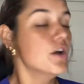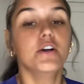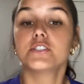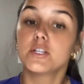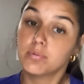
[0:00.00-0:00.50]

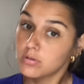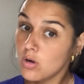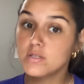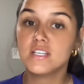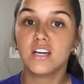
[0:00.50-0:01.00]
So the
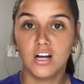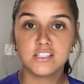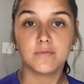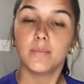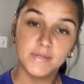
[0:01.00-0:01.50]
pros and cons
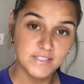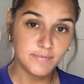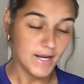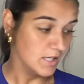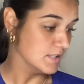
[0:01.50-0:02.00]
of permissive
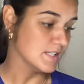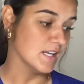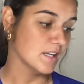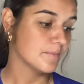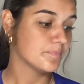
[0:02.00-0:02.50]

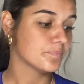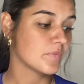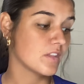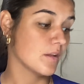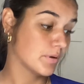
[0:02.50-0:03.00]
parenting.
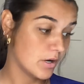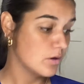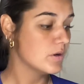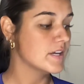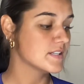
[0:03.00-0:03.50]
The
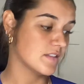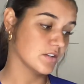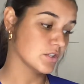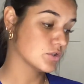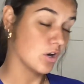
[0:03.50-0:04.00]
pro is that
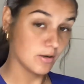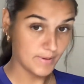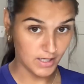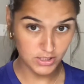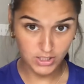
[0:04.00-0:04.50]
there's strong
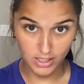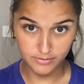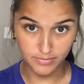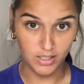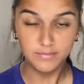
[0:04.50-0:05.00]
parent-child
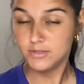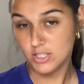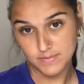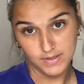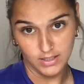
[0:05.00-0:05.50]
bond,
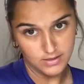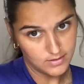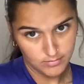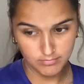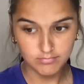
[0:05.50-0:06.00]
just because
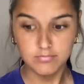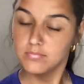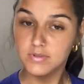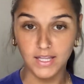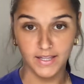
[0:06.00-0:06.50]

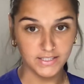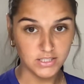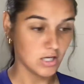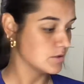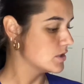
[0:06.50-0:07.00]
they like to
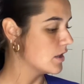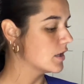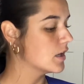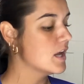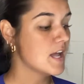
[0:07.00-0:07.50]
talk to each
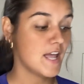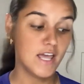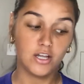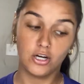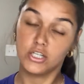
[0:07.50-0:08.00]
other.
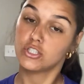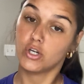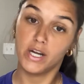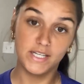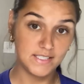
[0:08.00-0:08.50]
Encourage
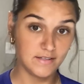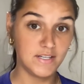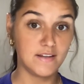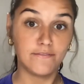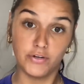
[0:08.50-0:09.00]

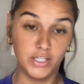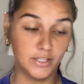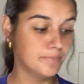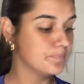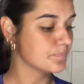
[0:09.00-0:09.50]
creativity and
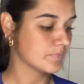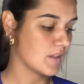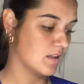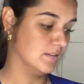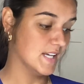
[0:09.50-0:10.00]
freedom.
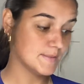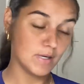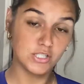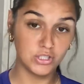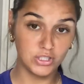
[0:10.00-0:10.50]
Less
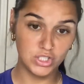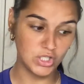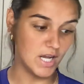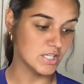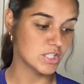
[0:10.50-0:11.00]
pressure and
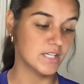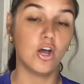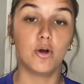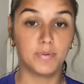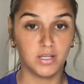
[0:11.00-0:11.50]
stress, and
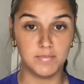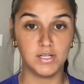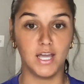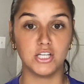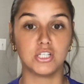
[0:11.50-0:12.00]
open
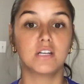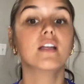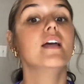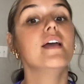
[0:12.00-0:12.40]
communication.